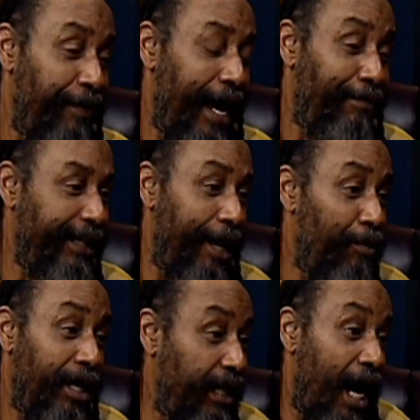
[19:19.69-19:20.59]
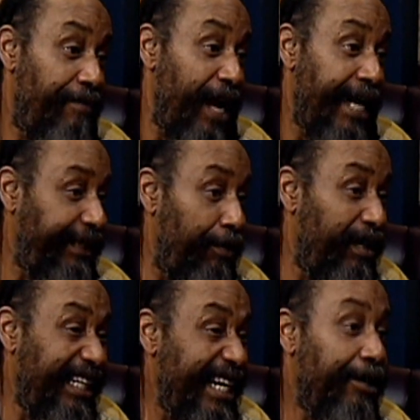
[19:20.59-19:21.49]
family, they were Garveyites. They were
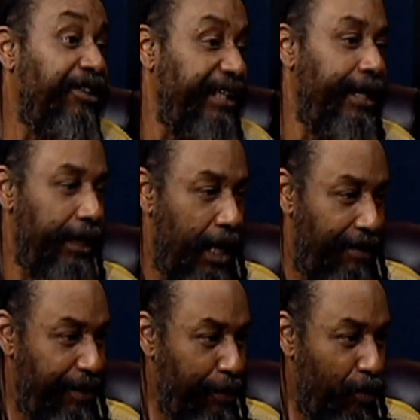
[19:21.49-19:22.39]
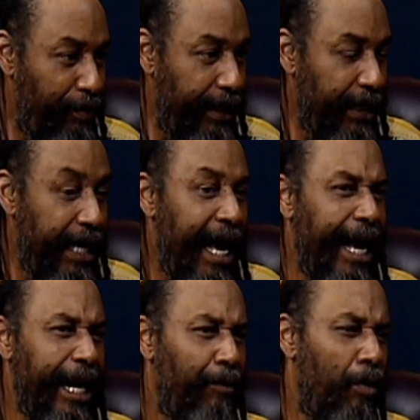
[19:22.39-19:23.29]
leaders in the Garvey movement. Okay.
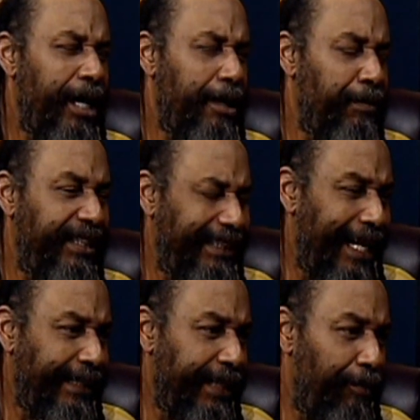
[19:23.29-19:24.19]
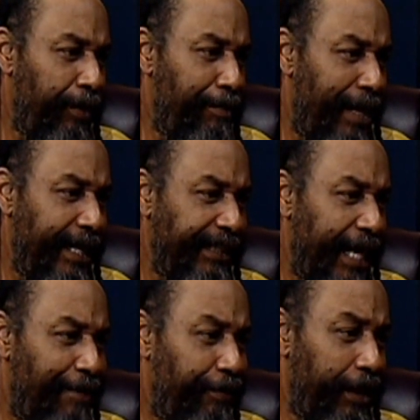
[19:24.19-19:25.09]
And that one of the mistakes that we make as
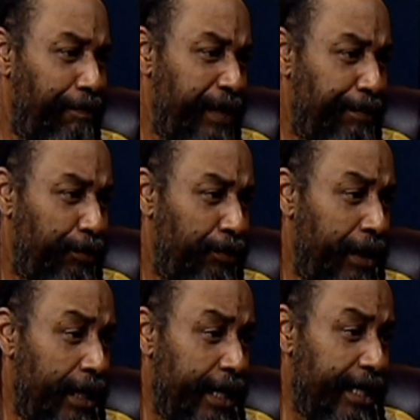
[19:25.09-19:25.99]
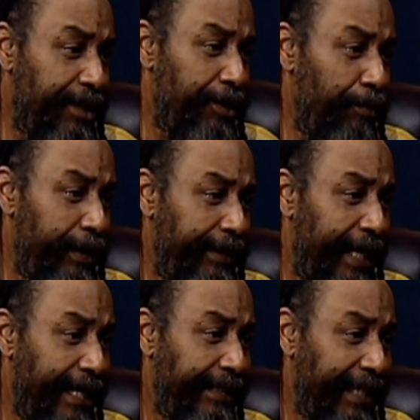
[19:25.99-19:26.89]
African people is that we
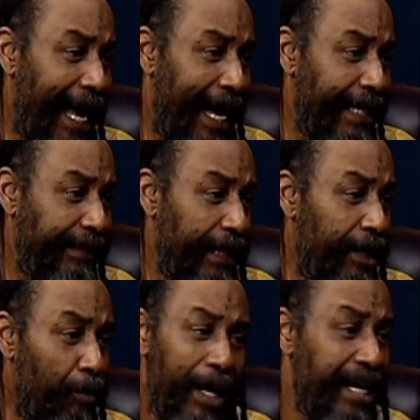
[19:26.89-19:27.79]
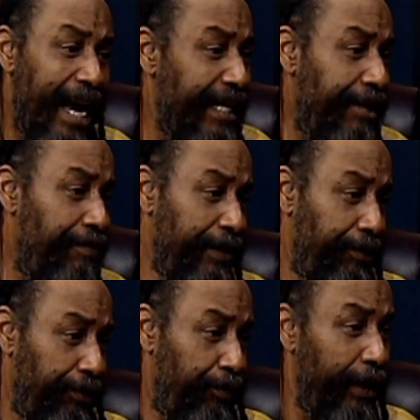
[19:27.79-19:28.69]
take sides. We're not
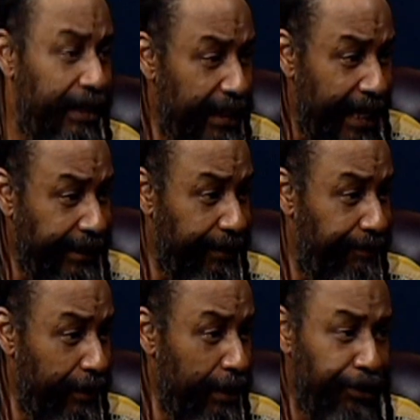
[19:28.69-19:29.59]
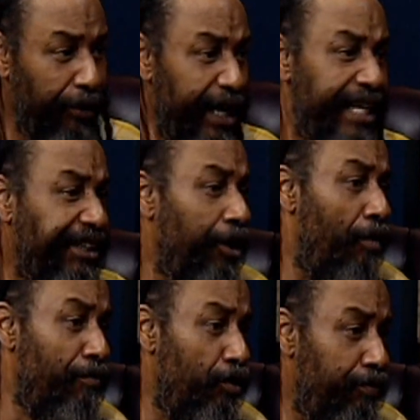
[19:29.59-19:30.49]
individuals, we're collective. So there is no
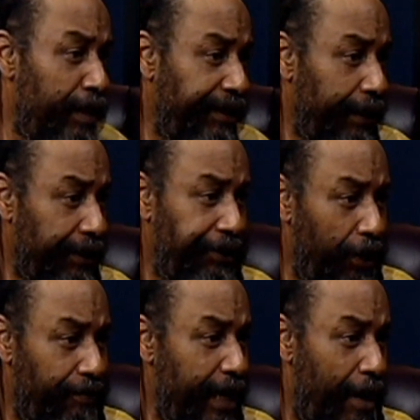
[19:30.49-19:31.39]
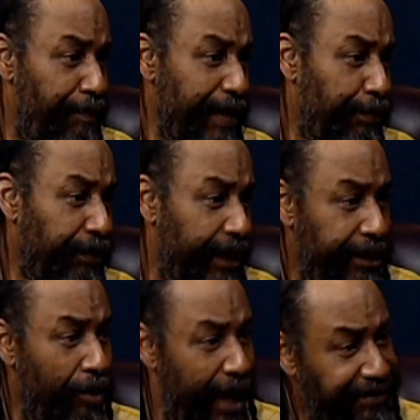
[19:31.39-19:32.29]
movements that are serving our people that
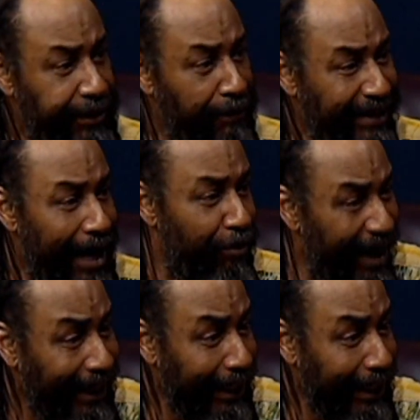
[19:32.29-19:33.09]
don't have some direct